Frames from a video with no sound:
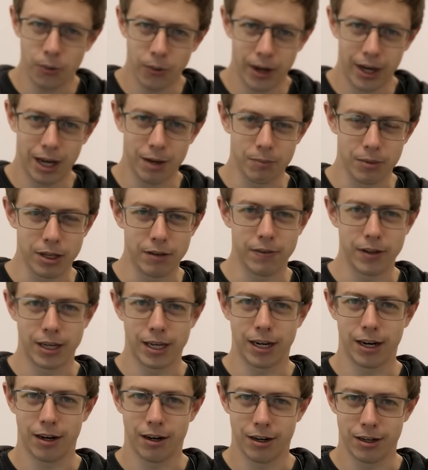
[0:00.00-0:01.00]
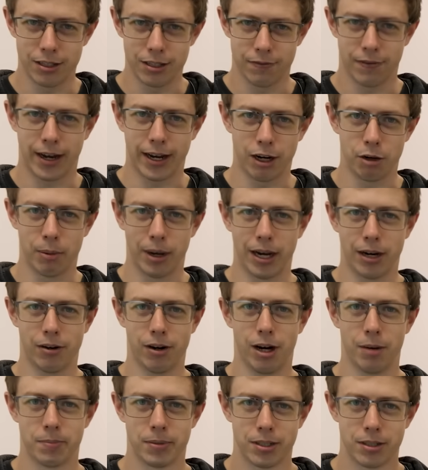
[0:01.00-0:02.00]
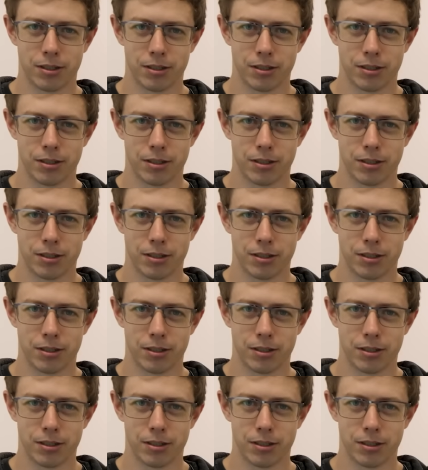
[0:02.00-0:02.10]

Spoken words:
way I'm leaving here is if I go bankrupt.